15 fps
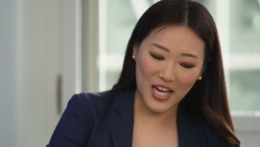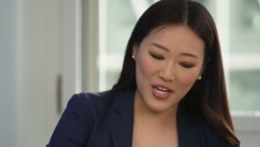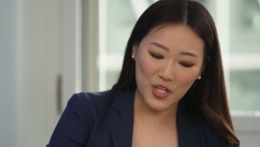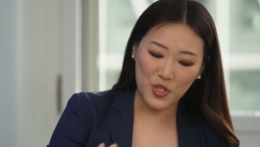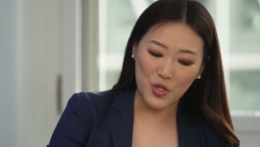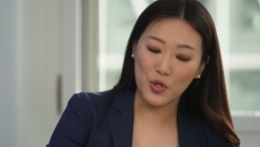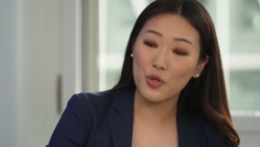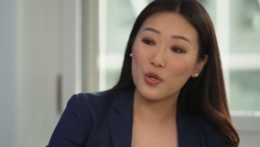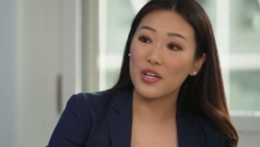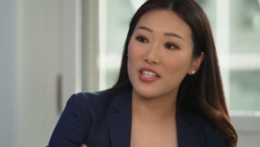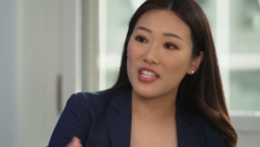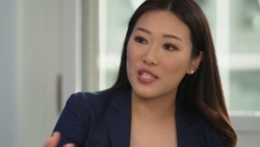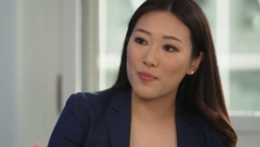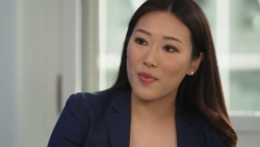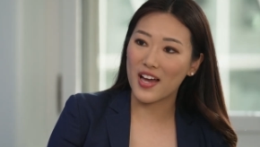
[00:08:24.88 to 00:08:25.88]
How do you
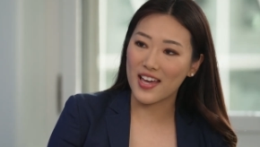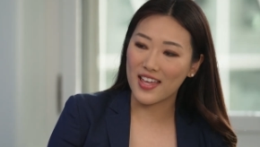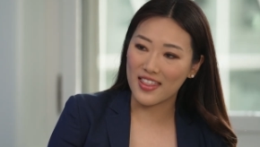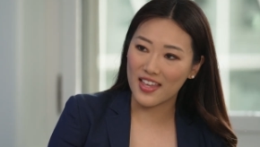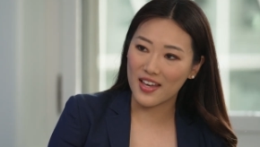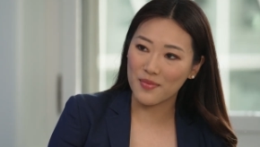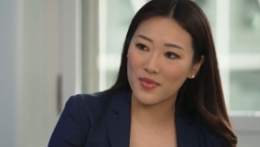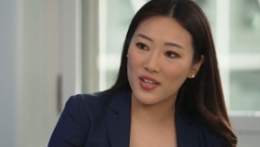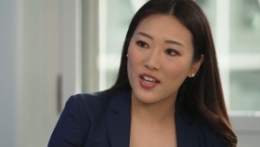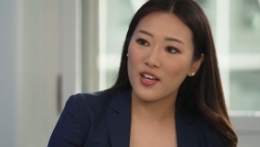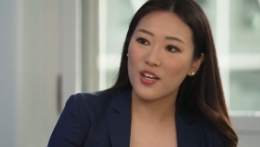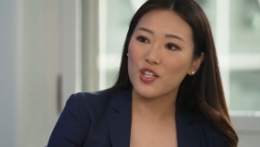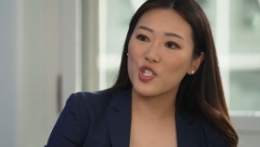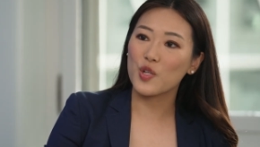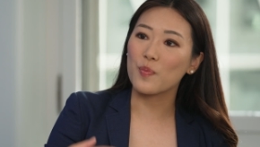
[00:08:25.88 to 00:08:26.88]
inspire them
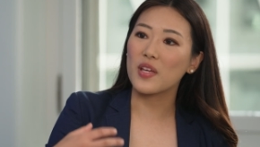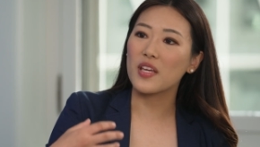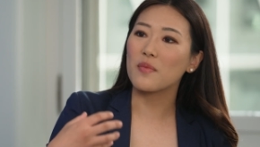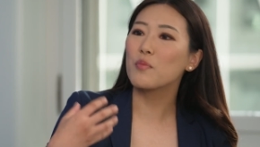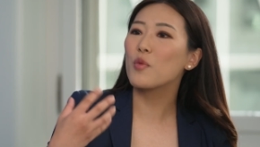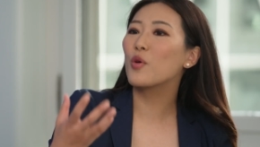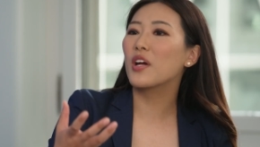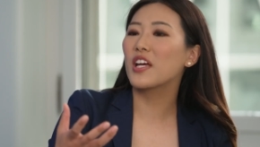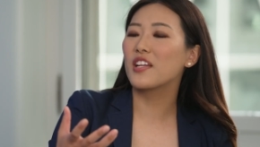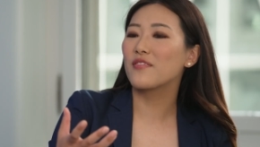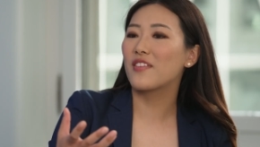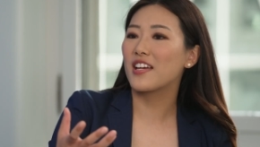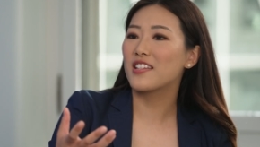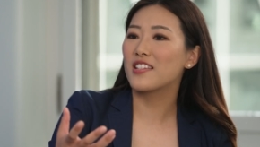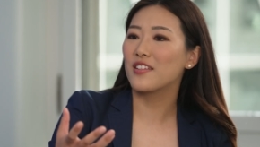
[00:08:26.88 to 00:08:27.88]
to be more
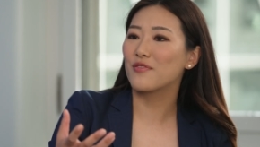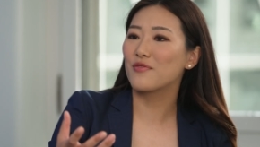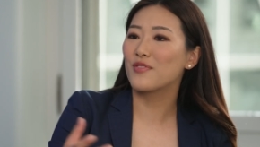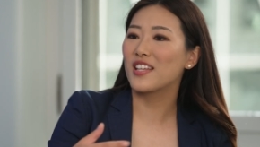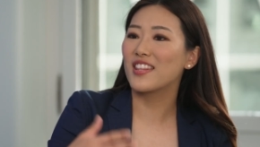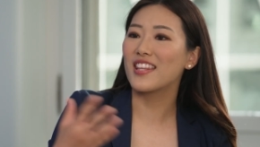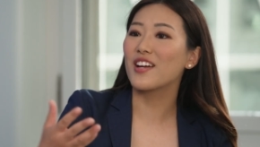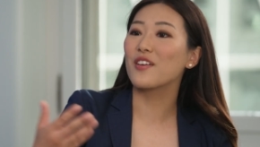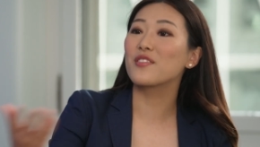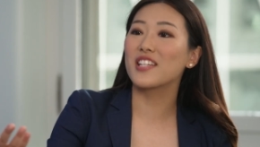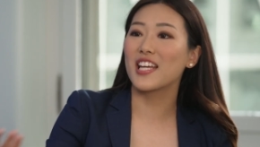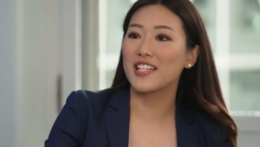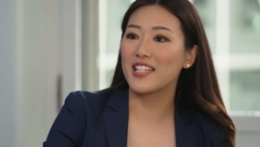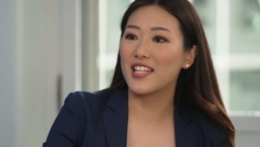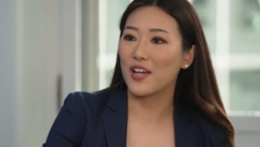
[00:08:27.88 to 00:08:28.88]
innovative in their
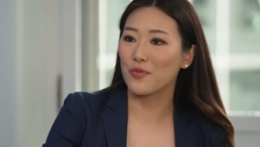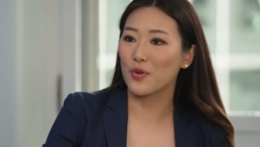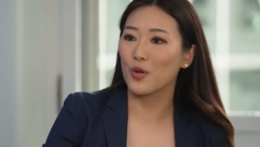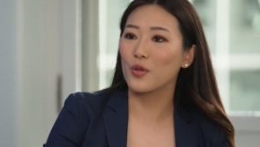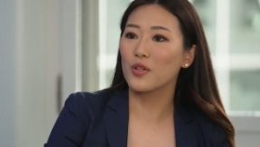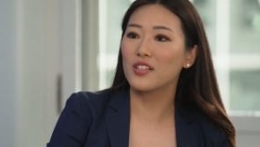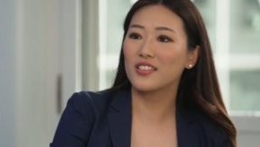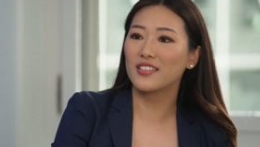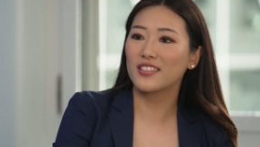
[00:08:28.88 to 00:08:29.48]
day to day role?